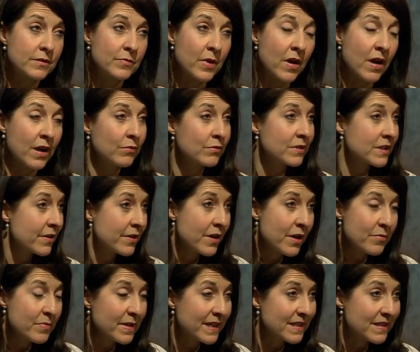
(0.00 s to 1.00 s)
But I also
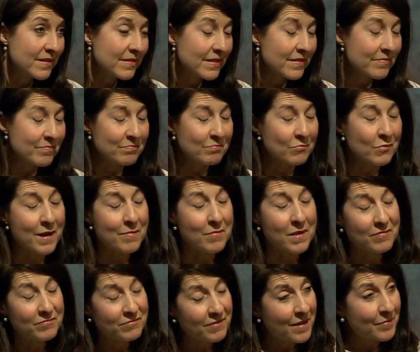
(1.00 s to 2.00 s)
know, because of where
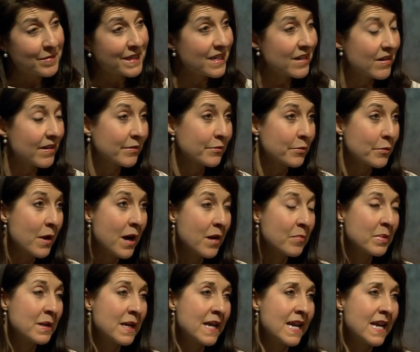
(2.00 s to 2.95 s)
my family and I grew up